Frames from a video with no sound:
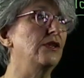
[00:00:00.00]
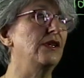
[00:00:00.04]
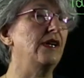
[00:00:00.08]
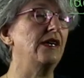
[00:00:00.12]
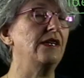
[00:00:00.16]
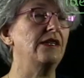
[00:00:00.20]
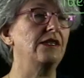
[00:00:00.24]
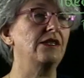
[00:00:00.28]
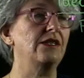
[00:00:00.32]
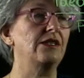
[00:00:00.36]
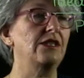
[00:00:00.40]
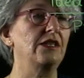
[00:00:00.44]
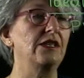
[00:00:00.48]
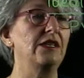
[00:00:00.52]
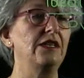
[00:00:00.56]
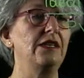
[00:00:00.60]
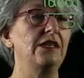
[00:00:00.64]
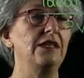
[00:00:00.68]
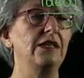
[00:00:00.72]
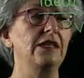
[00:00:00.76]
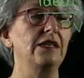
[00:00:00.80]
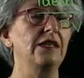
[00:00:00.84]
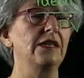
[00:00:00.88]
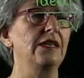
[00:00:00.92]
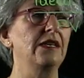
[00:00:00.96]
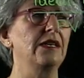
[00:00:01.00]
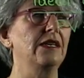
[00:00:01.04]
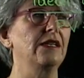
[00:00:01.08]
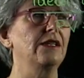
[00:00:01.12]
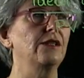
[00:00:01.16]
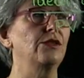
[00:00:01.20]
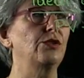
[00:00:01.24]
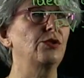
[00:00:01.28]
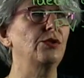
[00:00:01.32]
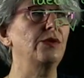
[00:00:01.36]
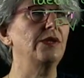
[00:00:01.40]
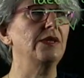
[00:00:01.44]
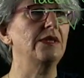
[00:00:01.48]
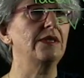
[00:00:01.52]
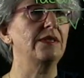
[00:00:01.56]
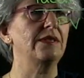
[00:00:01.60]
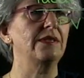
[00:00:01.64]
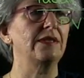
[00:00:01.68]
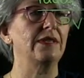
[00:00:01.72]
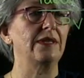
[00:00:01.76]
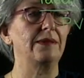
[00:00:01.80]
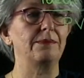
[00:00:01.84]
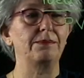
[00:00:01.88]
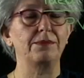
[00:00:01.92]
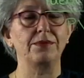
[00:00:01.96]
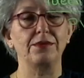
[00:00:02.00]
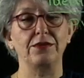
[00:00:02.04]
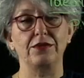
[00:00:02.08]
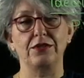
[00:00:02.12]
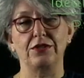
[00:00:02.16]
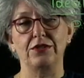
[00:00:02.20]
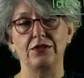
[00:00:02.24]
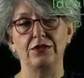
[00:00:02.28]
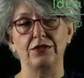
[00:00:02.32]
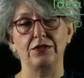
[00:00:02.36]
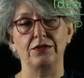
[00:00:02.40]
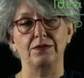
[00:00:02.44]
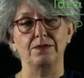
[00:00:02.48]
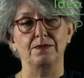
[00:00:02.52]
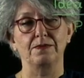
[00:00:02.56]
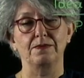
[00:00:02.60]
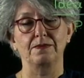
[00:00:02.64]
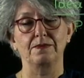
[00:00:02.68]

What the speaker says: energy to its temperature.